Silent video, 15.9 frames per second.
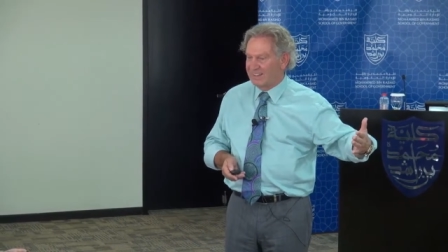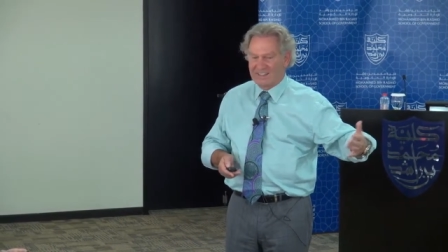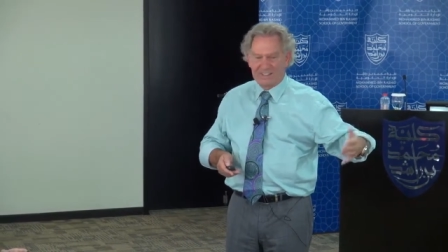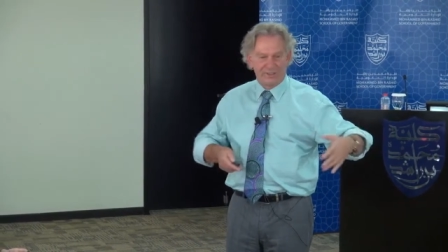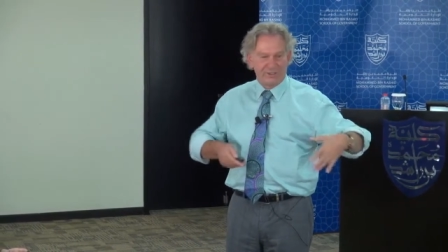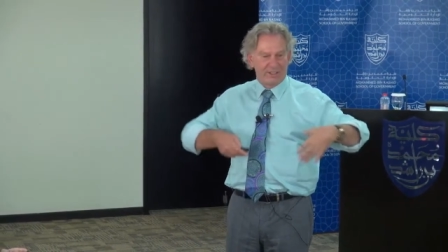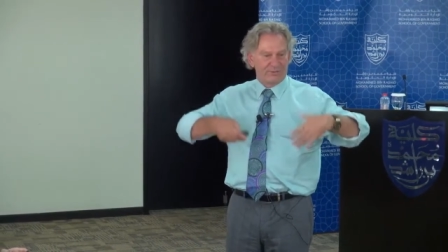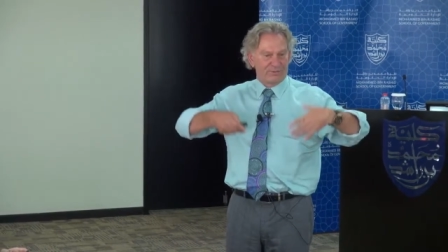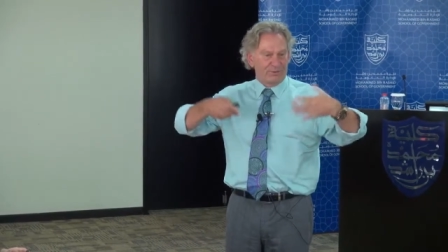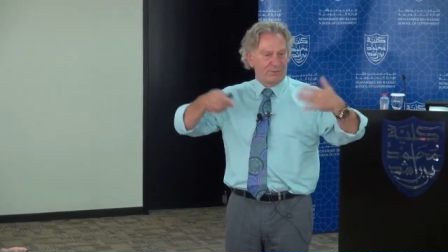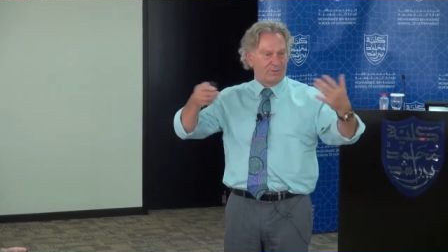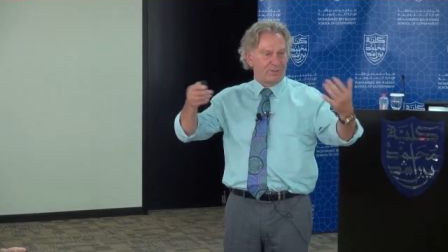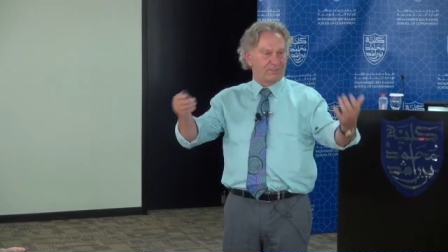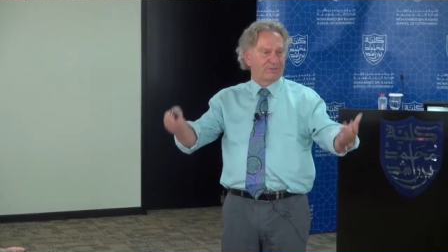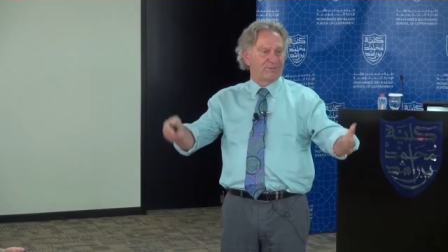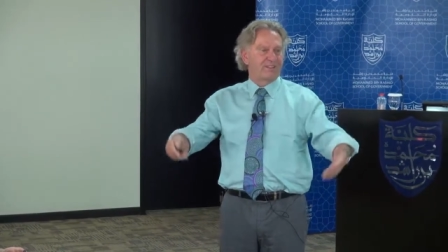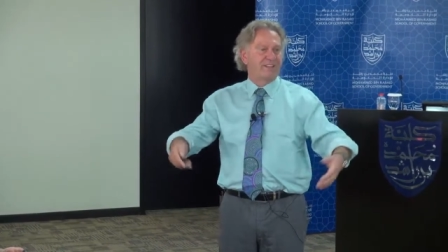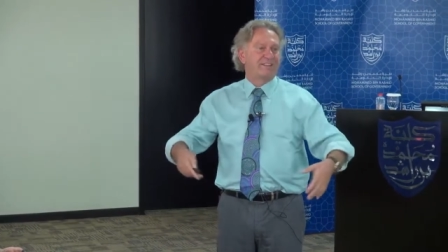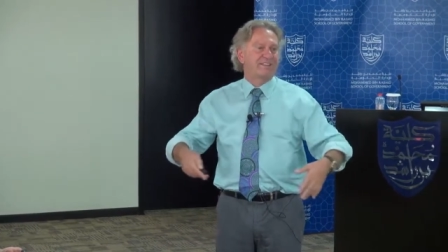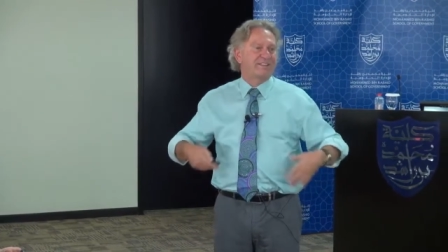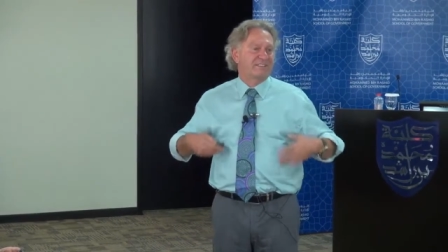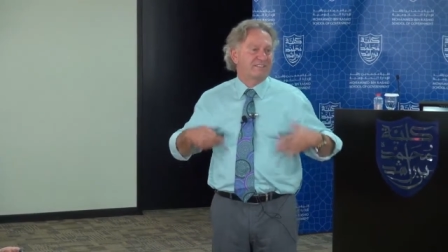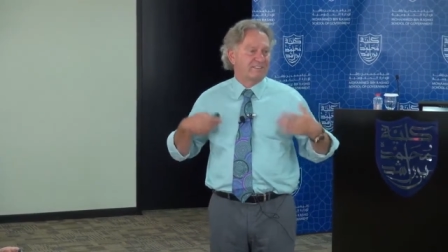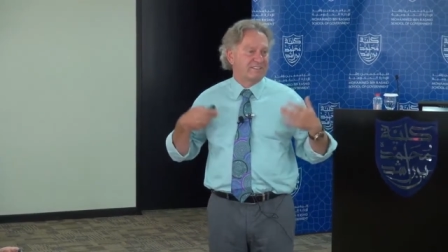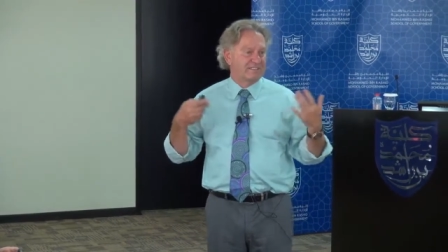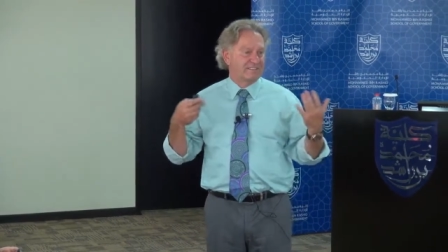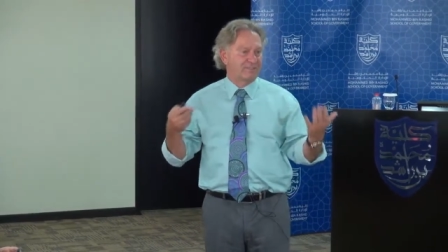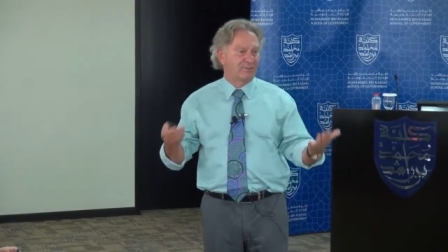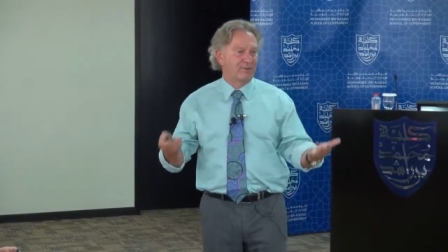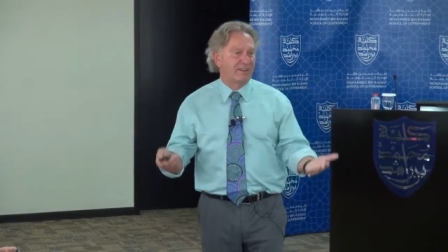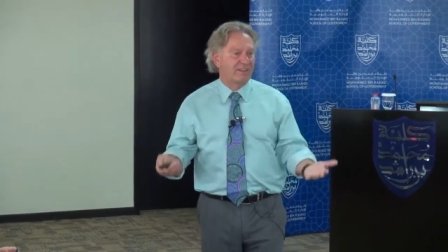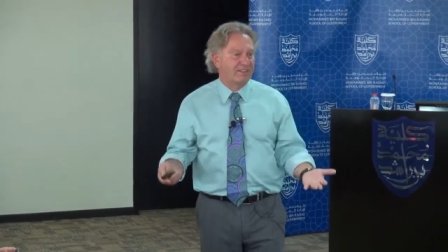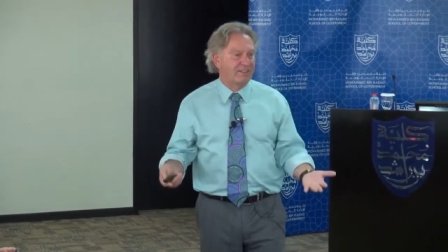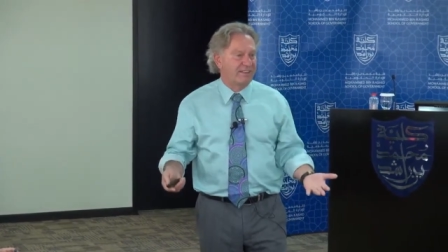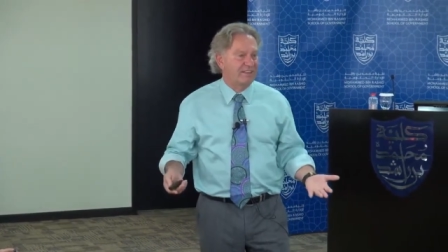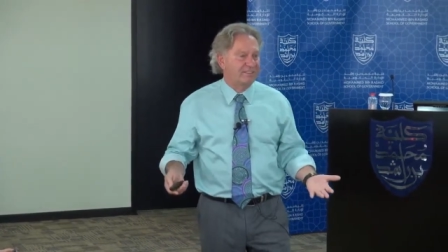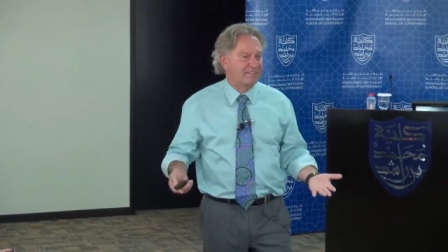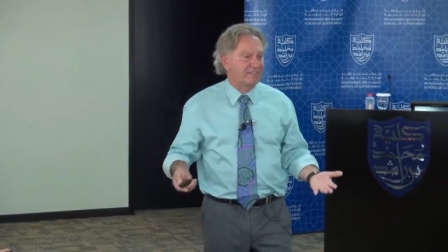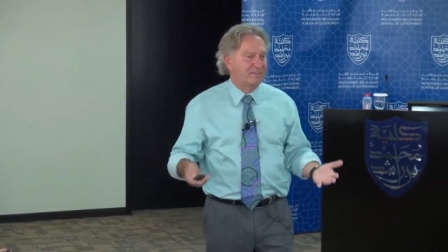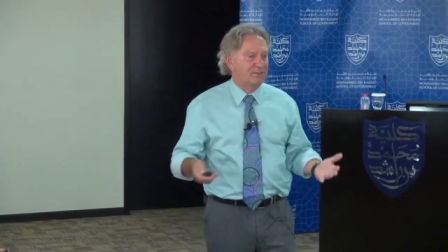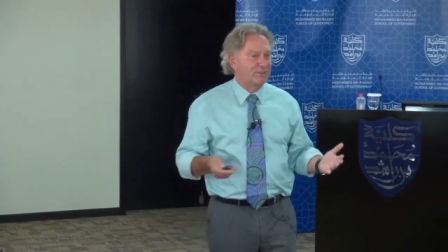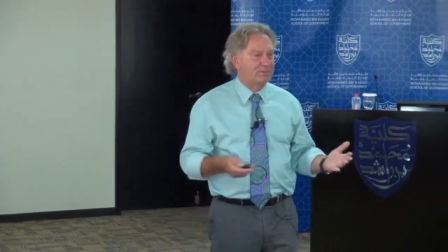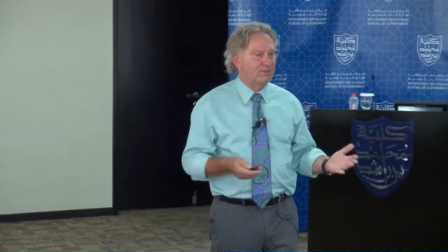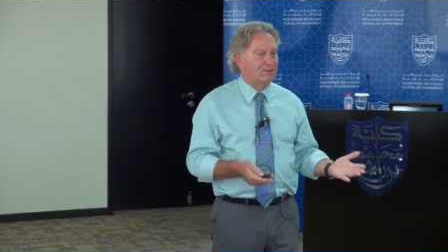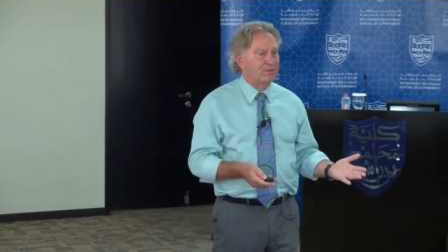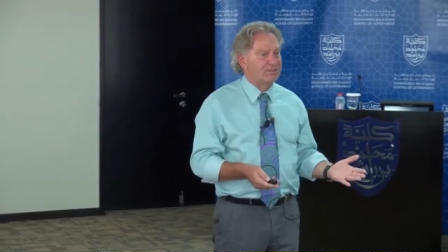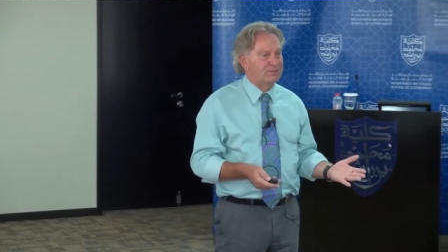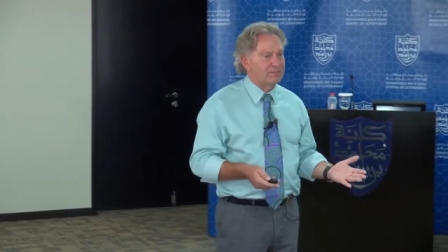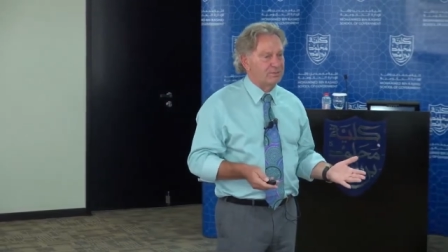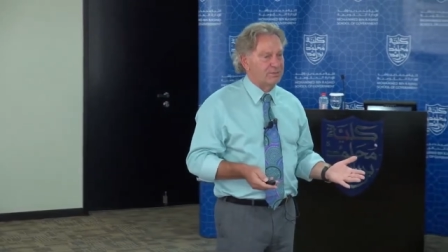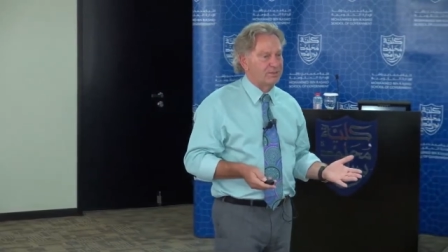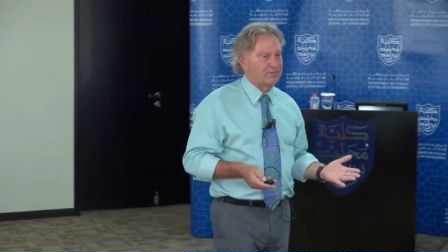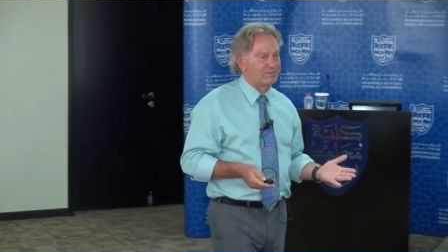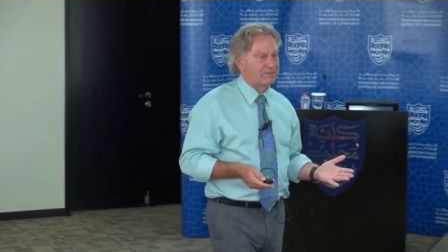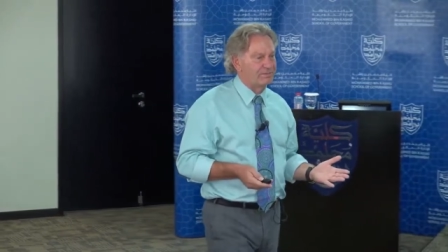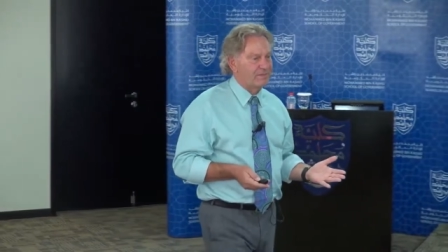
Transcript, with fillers: And you have always reasons why things are not possible.